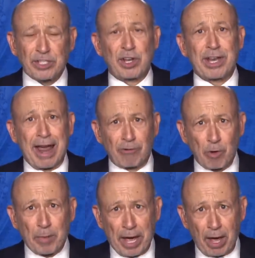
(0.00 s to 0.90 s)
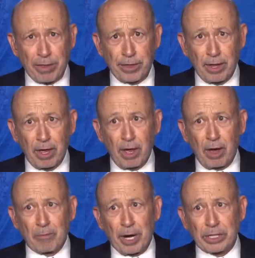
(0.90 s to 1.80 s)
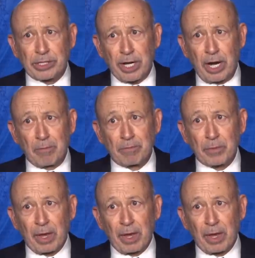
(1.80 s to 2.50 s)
It's a narrow path, but um,